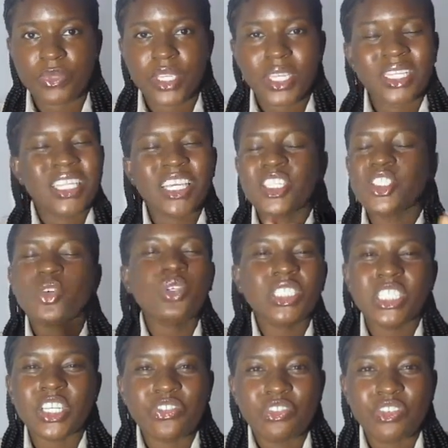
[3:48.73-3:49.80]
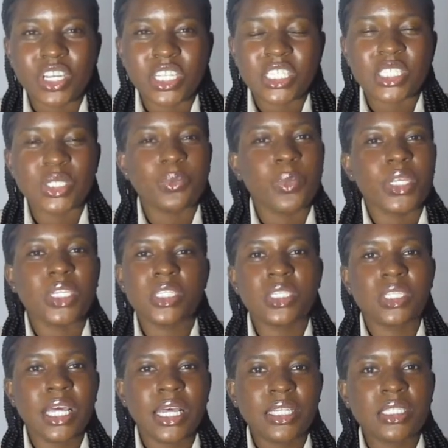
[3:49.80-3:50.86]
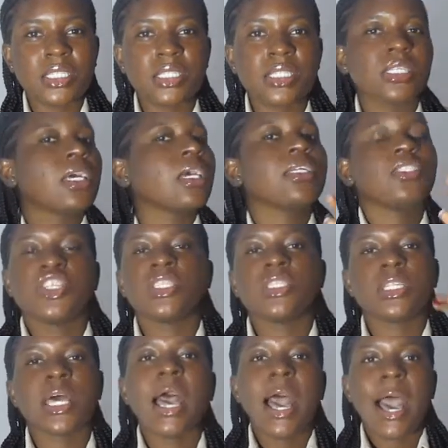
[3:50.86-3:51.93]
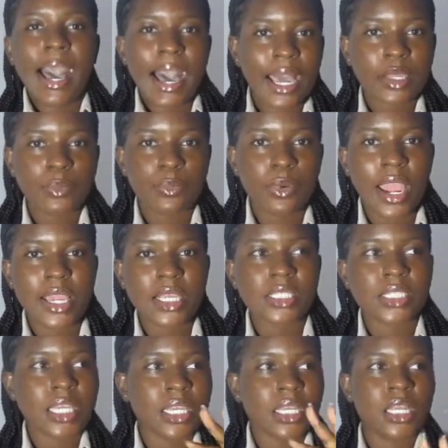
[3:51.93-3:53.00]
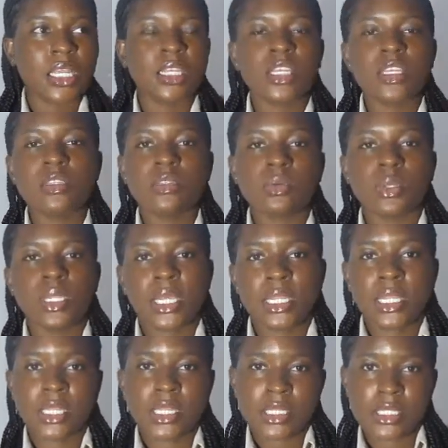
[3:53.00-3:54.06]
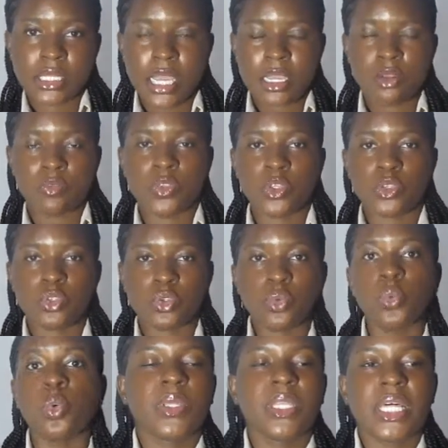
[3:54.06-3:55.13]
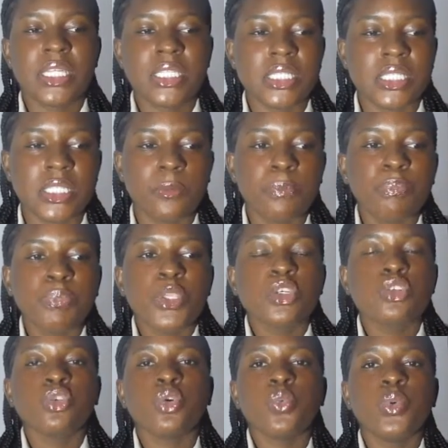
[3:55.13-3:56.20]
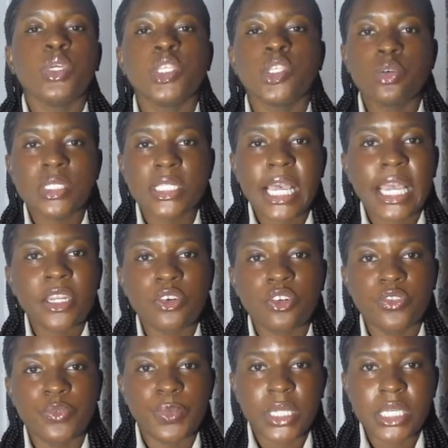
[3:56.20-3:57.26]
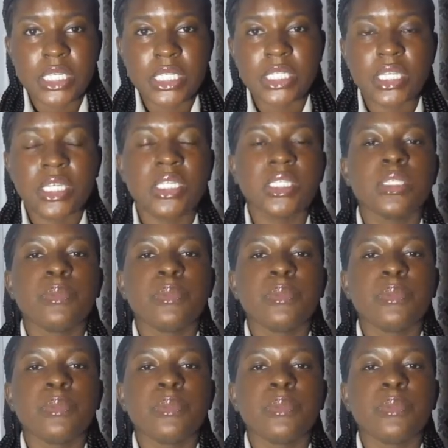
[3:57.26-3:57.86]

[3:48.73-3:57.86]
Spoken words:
There's no difference, but that's just high priced, and then it's on another side of the school, but that is it. So with those kind of places,